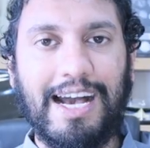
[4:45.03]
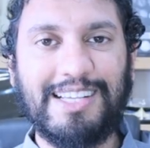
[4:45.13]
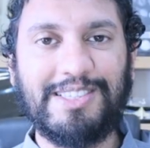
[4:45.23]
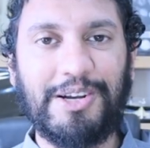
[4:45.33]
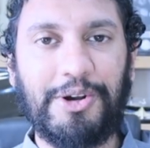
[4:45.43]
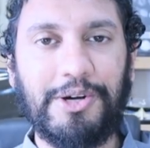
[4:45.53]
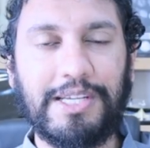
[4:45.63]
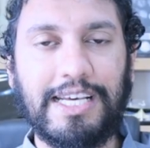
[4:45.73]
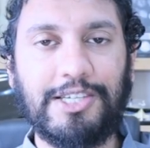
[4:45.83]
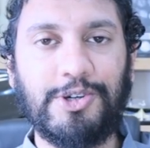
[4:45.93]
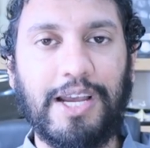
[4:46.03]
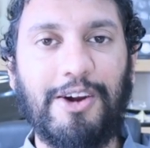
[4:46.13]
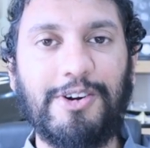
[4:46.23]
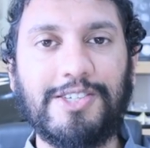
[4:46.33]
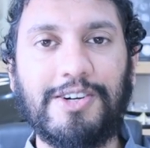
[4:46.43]
as that guardian angel
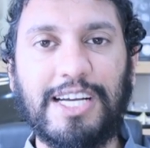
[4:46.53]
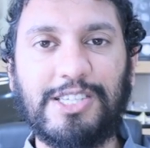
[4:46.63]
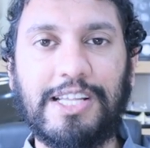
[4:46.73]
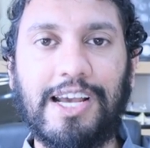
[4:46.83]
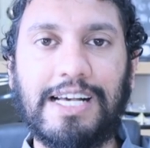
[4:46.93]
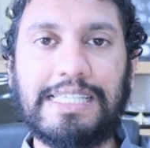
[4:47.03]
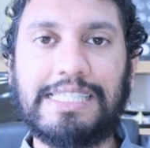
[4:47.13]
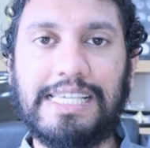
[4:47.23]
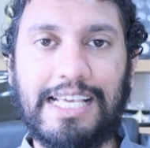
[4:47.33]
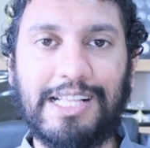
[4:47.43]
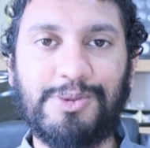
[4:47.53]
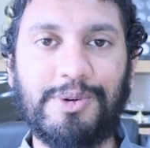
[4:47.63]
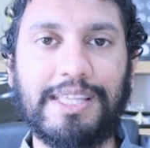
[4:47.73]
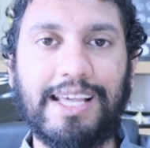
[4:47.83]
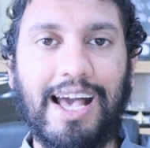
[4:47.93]
character. And actually, her scenes
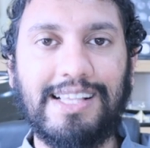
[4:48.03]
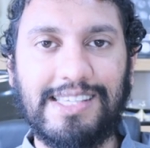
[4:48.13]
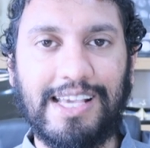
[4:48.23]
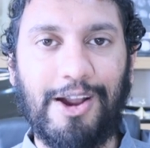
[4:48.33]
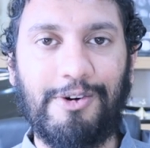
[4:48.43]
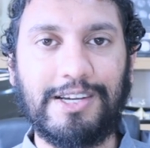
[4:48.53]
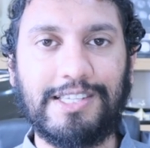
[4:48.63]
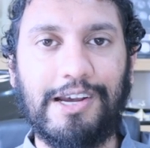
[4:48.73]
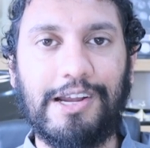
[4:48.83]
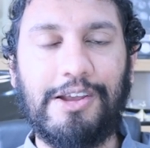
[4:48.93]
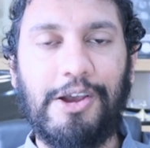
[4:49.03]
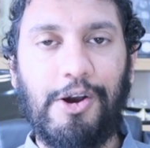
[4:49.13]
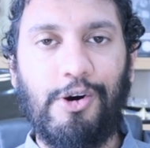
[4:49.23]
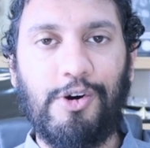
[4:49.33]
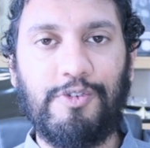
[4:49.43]
with the Cassie character
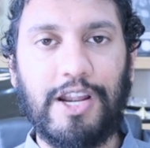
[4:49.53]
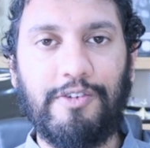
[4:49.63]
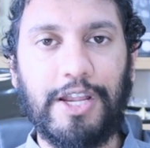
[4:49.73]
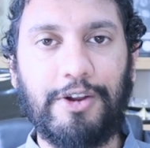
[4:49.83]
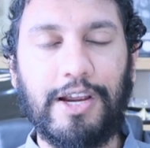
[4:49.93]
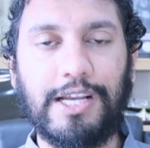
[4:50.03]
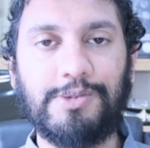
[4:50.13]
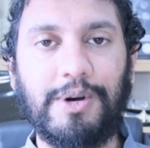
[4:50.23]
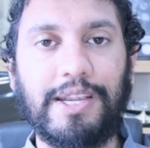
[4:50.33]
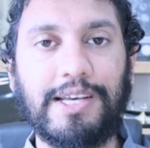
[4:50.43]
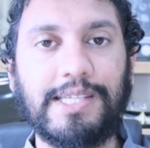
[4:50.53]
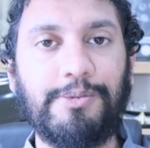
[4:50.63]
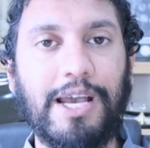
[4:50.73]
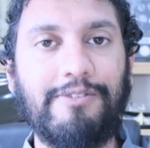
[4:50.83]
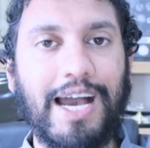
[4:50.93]
are really, really great as well. Next
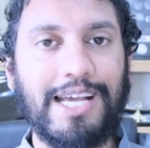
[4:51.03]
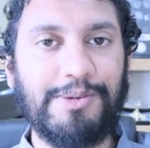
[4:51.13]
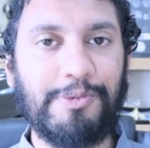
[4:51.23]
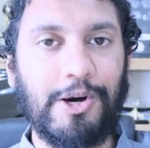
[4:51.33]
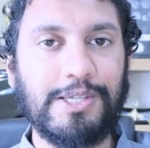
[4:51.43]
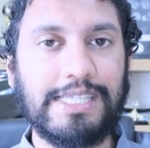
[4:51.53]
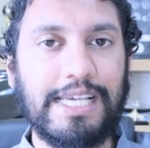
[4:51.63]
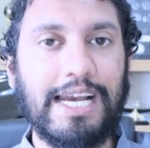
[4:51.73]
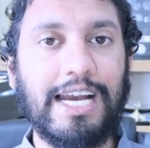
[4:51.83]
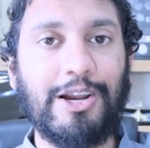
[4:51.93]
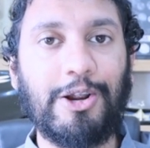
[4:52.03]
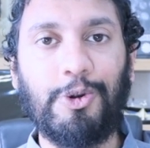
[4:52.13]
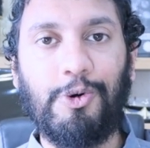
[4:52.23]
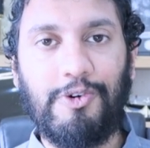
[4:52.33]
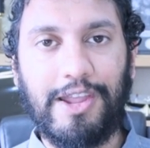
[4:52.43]
up, we have Adam Garcia and
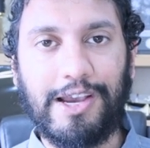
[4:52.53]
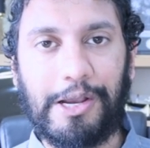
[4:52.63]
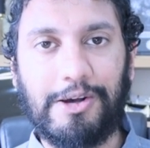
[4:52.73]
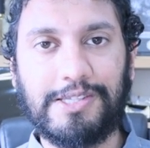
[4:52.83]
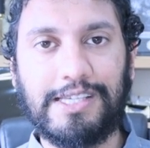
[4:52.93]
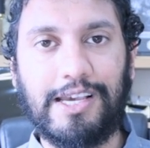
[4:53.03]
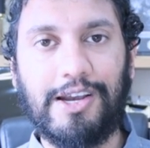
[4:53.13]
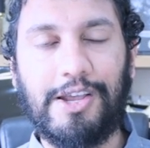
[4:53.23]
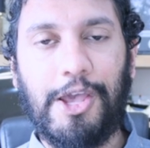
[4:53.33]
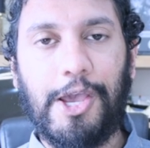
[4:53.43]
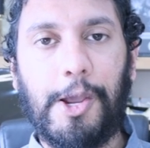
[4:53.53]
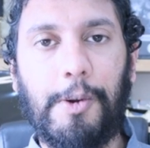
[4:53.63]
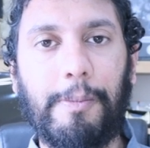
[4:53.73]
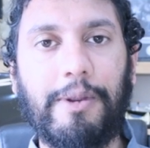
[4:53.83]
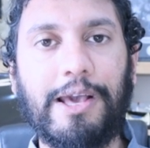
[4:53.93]
Gloria Garcia,
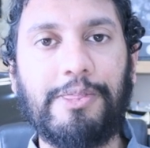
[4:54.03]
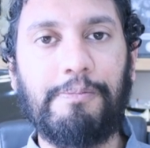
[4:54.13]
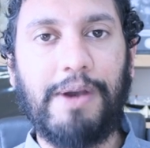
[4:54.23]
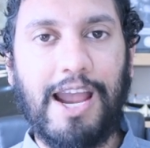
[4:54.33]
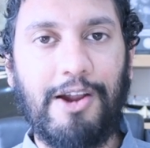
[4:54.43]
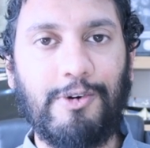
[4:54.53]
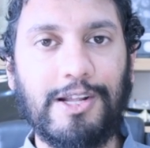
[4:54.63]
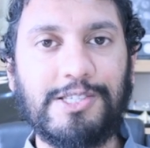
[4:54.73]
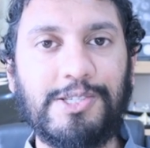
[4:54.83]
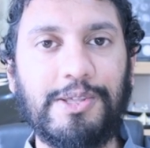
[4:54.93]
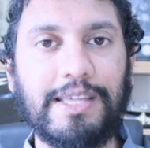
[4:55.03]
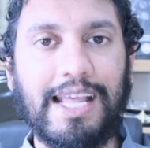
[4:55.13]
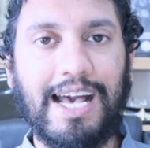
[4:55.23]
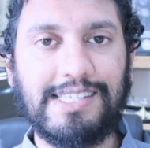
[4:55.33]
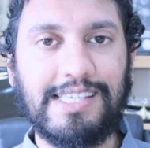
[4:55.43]
who are playing the parents to the
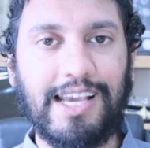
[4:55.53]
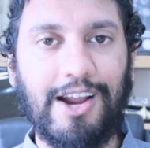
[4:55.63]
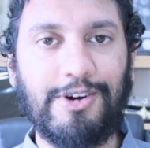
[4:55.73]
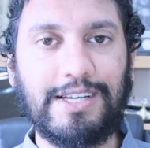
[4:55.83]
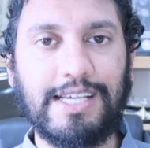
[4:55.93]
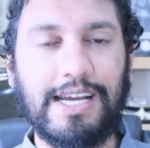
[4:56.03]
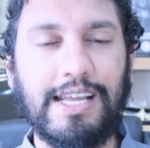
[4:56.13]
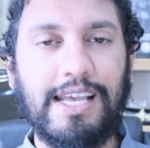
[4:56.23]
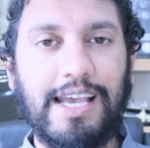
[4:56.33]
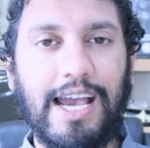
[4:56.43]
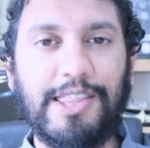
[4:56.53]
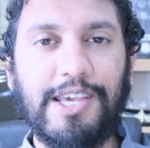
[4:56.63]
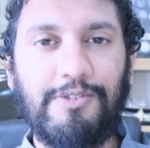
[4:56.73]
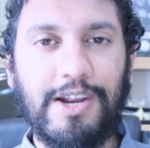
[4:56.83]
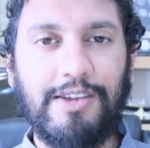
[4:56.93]
Cassie character. And
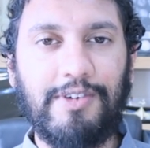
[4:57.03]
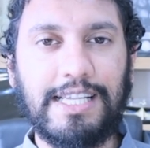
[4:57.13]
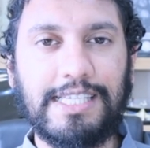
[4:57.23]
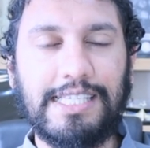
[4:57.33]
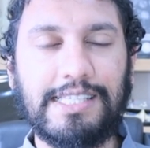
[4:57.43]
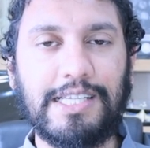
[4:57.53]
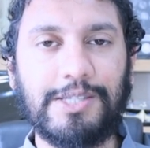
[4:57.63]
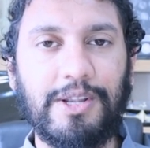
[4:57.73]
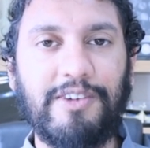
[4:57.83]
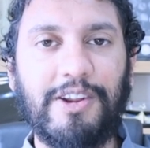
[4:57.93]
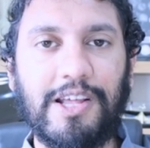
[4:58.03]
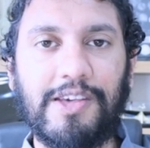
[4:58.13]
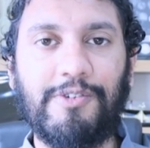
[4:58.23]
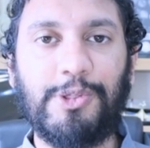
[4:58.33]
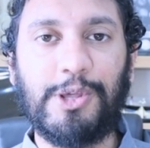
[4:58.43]
they're really, really decent as well. I feel like
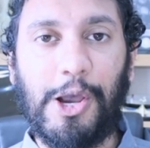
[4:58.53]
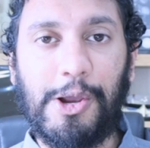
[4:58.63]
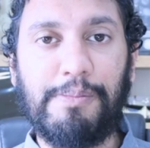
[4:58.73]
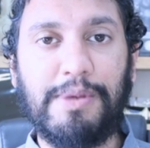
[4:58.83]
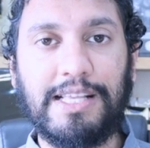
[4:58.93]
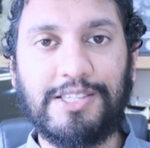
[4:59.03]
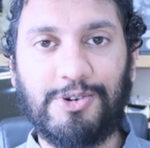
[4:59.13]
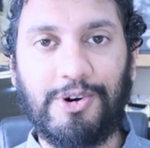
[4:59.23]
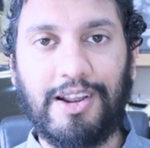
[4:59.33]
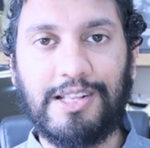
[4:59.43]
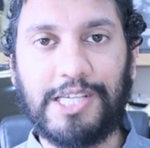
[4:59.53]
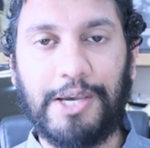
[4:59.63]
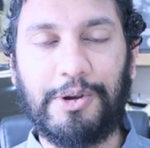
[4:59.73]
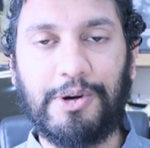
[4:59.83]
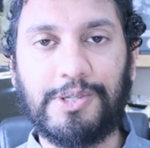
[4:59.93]
they've got their own mini storylines
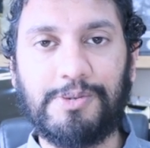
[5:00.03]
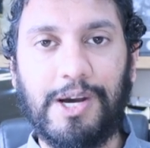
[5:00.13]
going on as